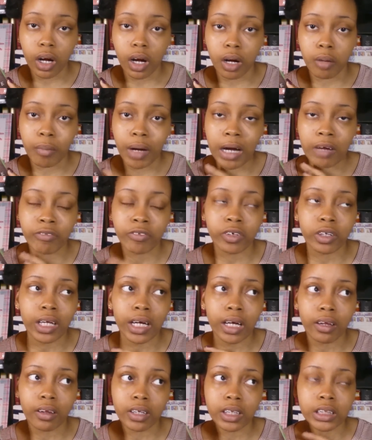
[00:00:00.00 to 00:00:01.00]
Um, I feel
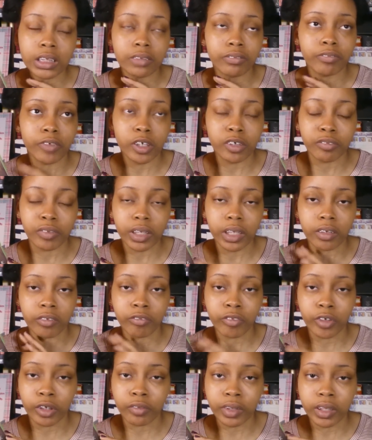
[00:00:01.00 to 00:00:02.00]
like this Fervent and
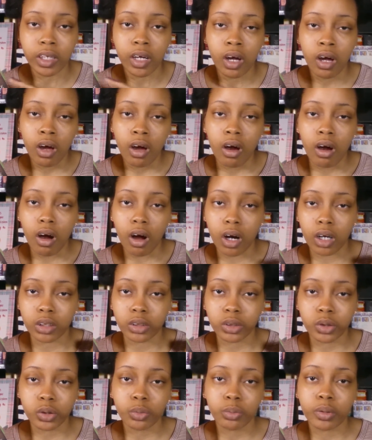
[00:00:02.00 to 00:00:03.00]
Fervent are
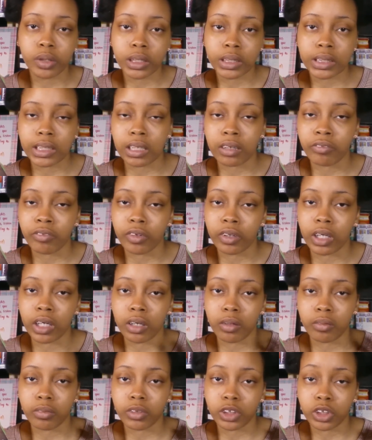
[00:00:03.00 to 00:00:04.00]
two books that I feel
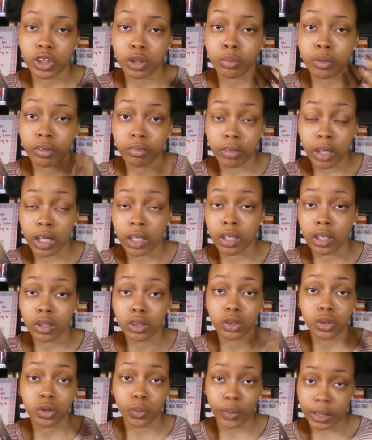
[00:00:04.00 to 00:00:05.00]
like should be read
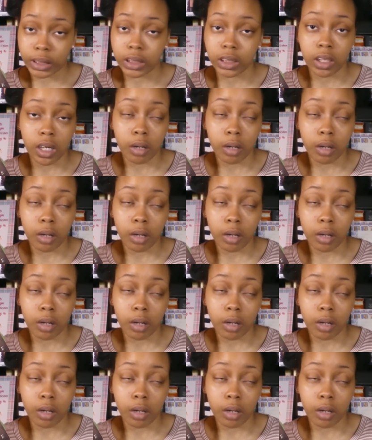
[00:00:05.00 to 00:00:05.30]
twice.